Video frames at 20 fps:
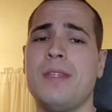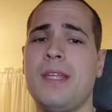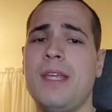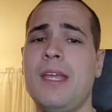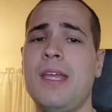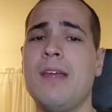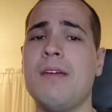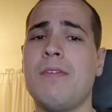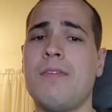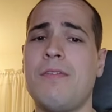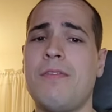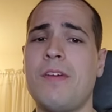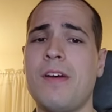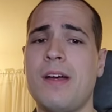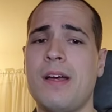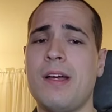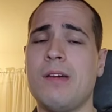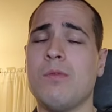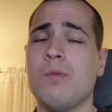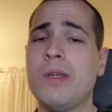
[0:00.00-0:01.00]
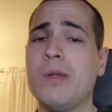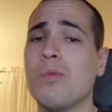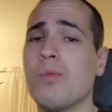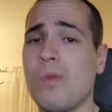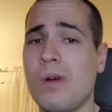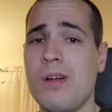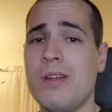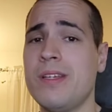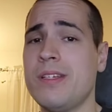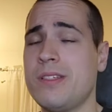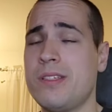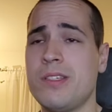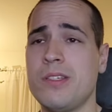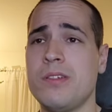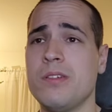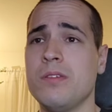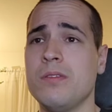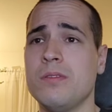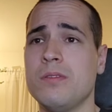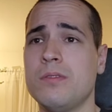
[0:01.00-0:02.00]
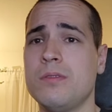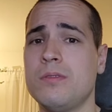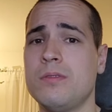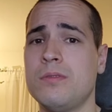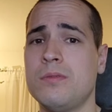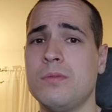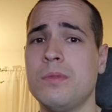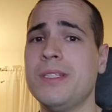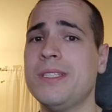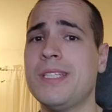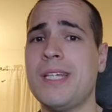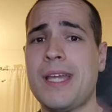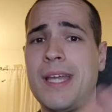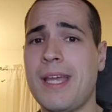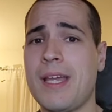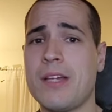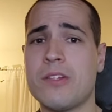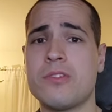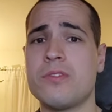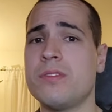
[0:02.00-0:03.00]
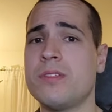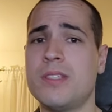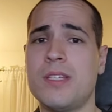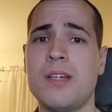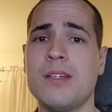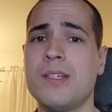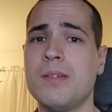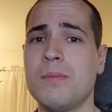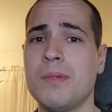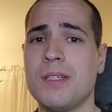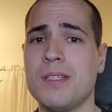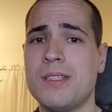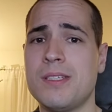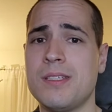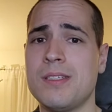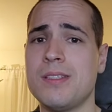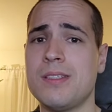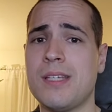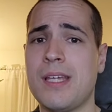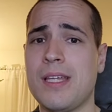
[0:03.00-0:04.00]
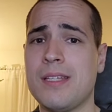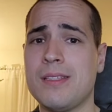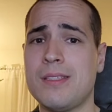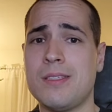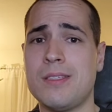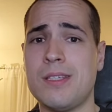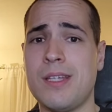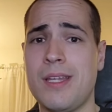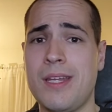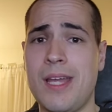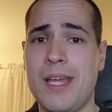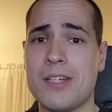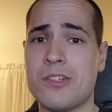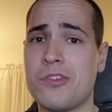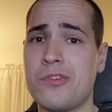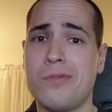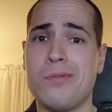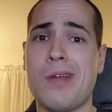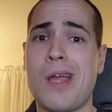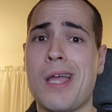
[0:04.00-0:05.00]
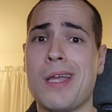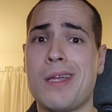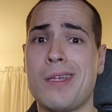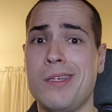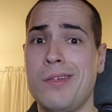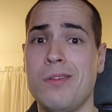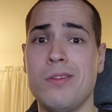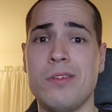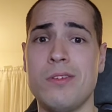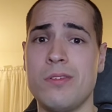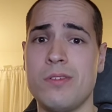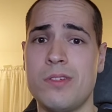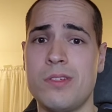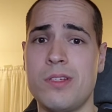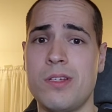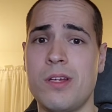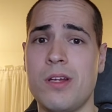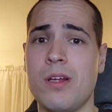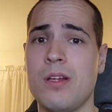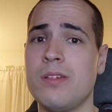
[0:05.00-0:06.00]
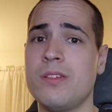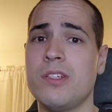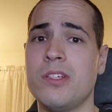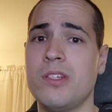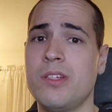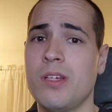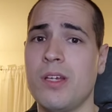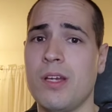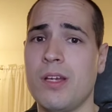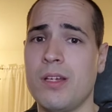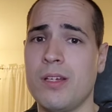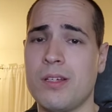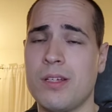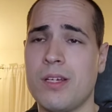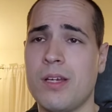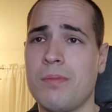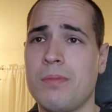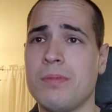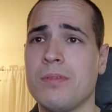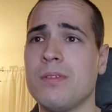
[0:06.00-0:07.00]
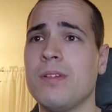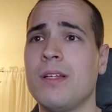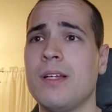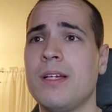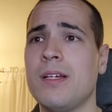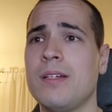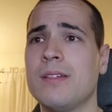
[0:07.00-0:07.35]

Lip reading: if we wanted to, we take extra succubuses and an extra rack unit or a couple,